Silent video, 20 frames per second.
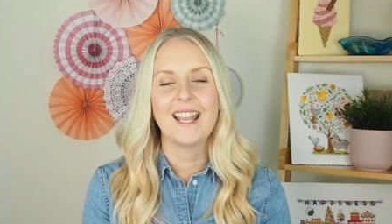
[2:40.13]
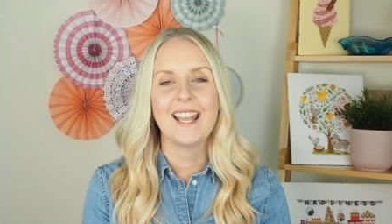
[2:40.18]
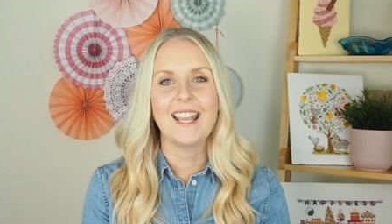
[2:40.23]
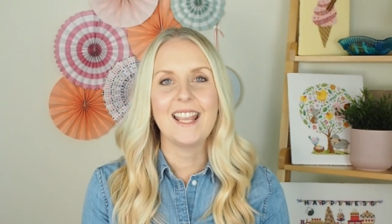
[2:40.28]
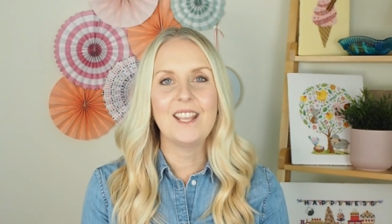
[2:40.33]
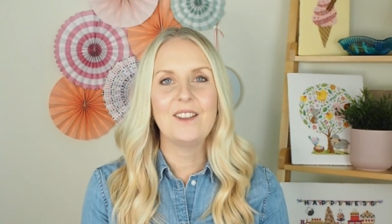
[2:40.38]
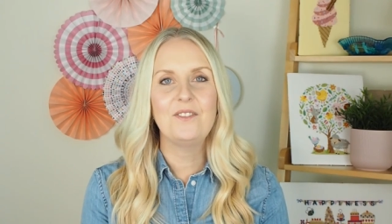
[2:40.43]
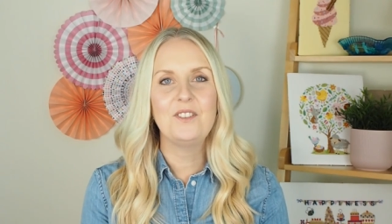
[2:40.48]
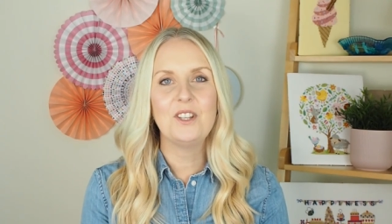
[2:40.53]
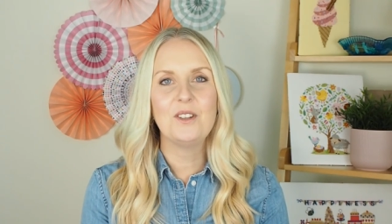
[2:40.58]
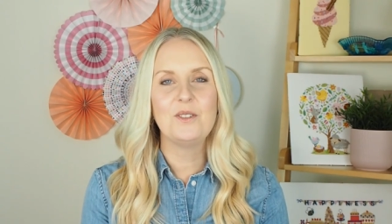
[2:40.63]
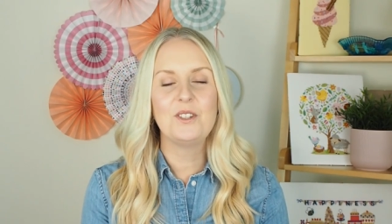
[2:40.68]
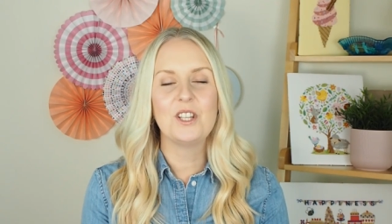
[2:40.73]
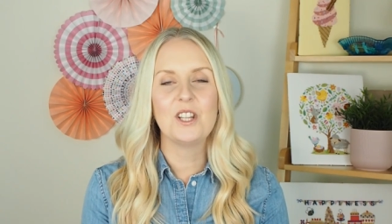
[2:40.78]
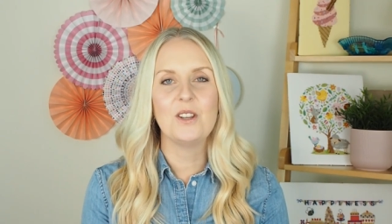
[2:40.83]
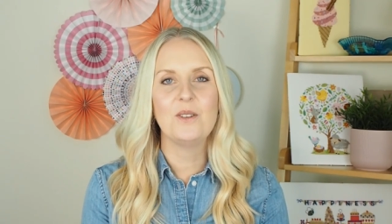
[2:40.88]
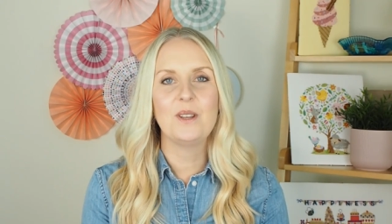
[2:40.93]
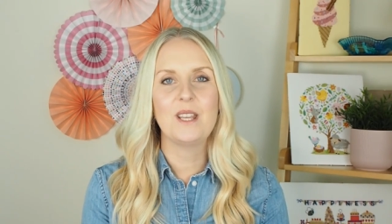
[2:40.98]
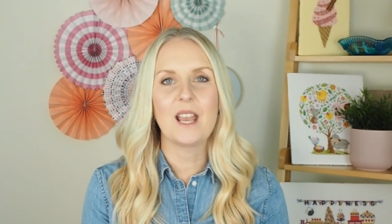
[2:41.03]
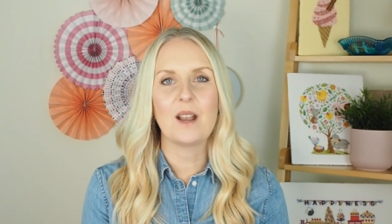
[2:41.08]
If you
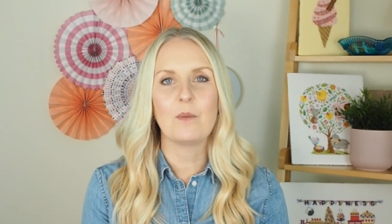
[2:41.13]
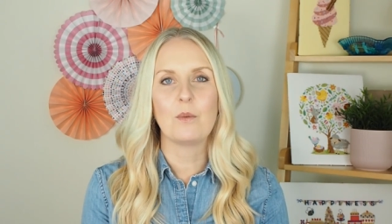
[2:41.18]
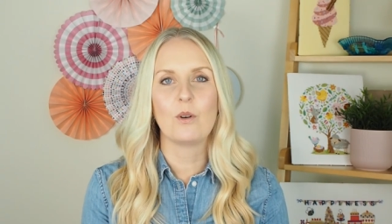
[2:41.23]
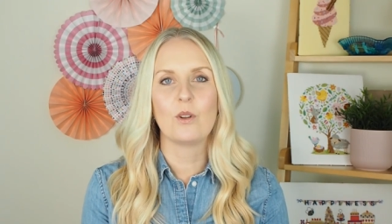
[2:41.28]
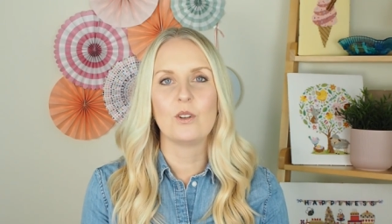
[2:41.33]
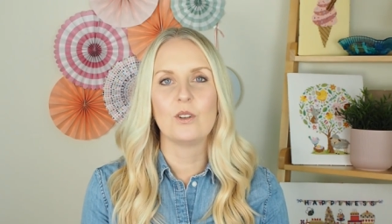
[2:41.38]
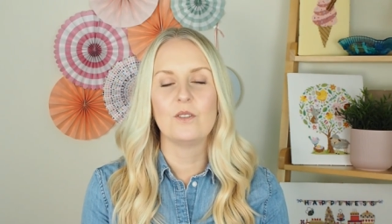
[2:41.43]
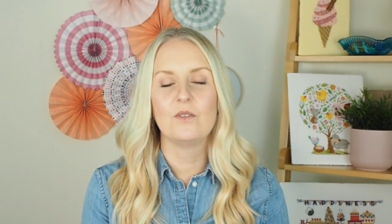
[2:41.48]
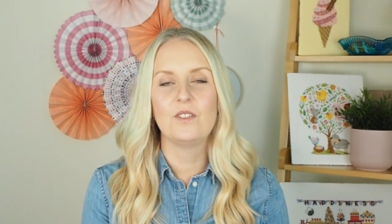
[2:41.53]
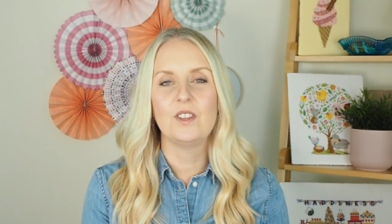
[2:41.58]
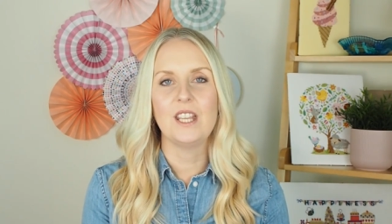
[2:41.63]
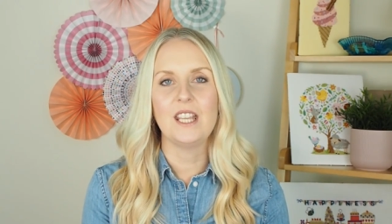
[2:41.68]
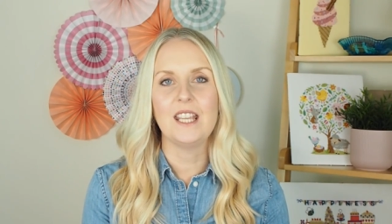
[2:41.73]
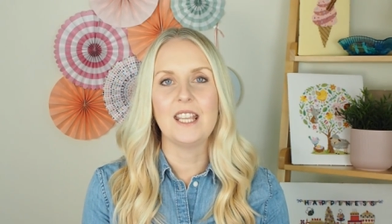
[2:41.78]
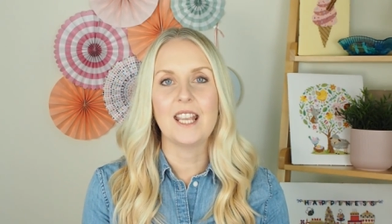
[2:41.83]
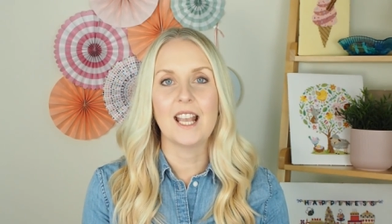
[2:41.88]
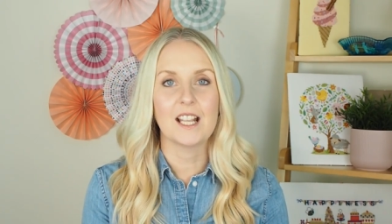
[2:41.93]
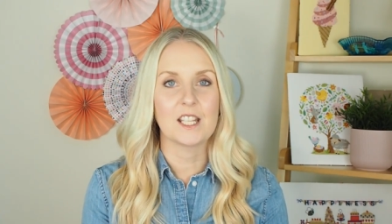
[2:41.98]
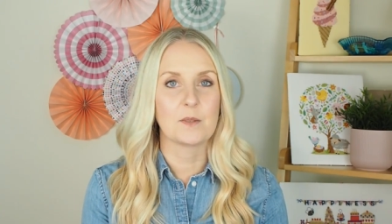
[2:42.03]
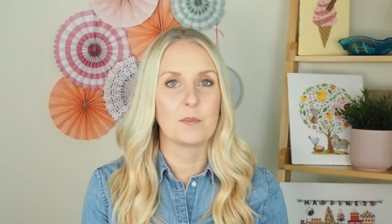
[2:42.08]
do get one of the
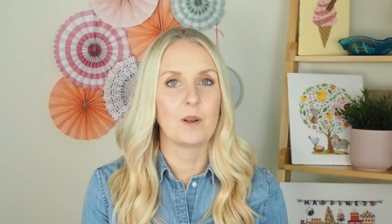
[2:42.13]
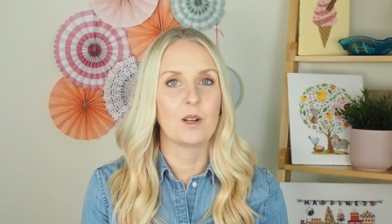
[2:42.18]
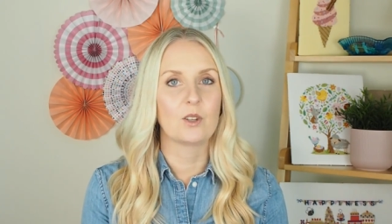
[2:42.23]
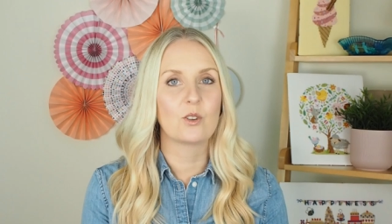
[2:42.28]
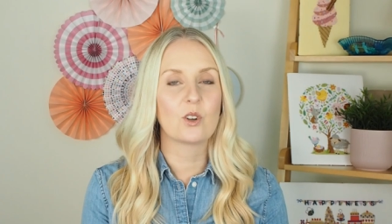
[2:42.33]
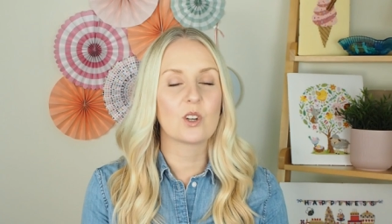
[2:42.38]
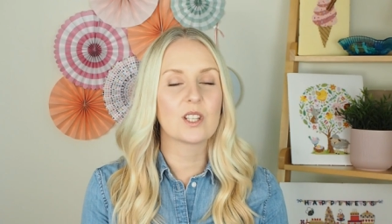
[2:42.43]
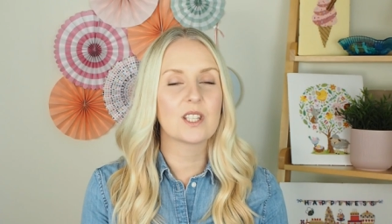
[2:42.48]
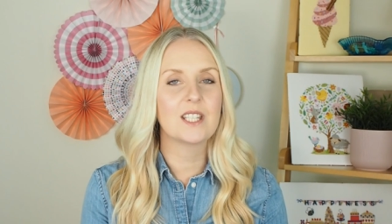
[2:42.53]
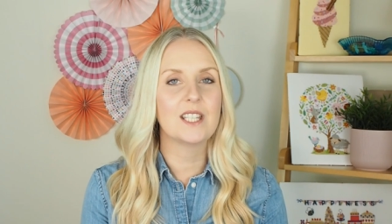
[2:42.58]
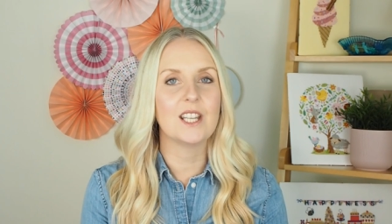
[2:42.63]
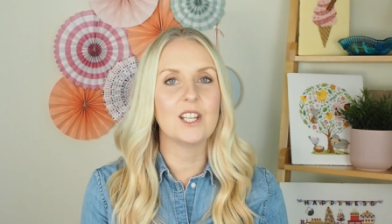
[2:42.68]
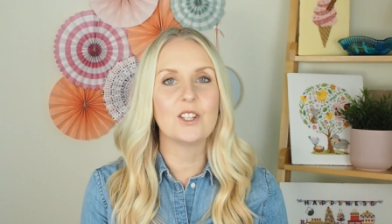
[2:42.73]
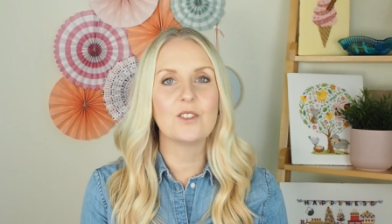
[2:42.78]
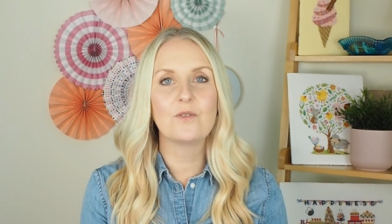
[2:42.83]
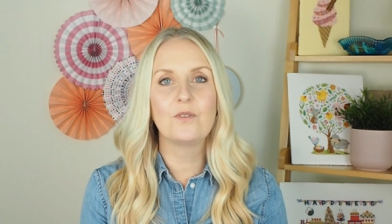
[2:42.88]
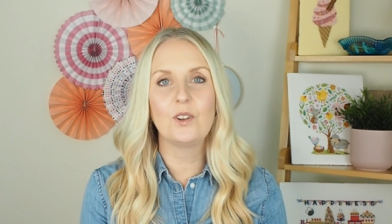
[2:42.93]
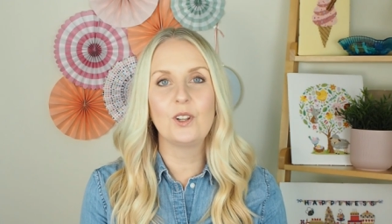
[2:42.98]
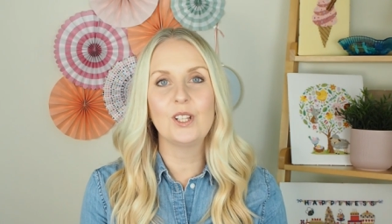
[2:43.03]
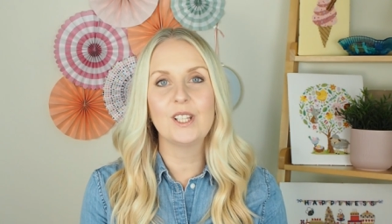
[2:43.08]
Caterpillar Cross Stitch
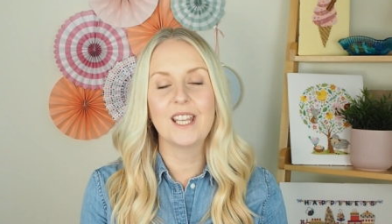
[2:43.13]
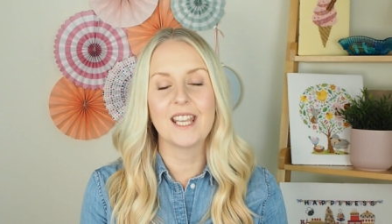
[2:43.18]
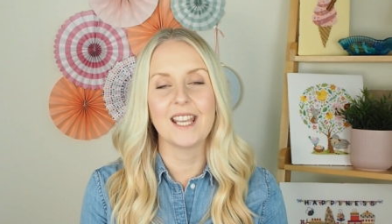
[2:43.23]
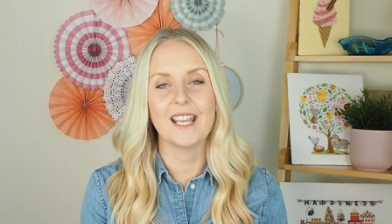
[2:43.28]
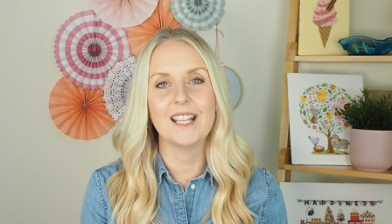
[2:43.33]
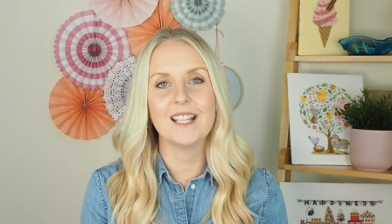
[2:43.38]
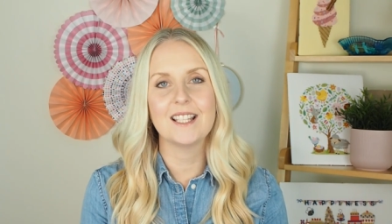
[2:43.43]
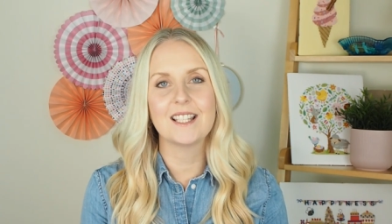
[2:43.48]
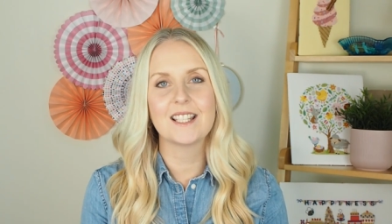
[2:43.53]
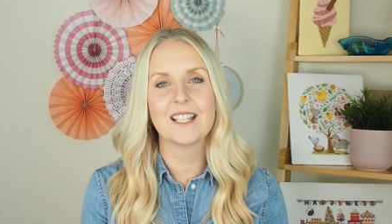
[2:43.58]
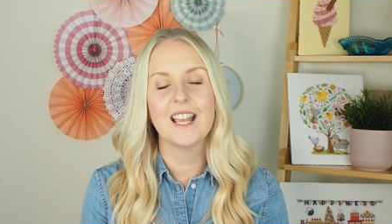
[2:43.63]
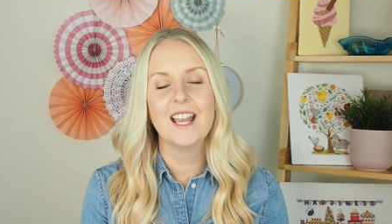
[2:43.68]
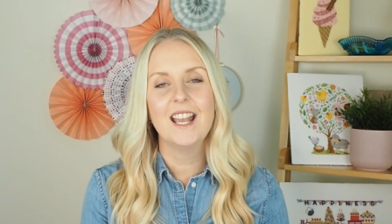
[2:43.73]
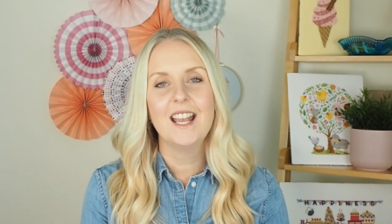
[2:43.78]
full kits,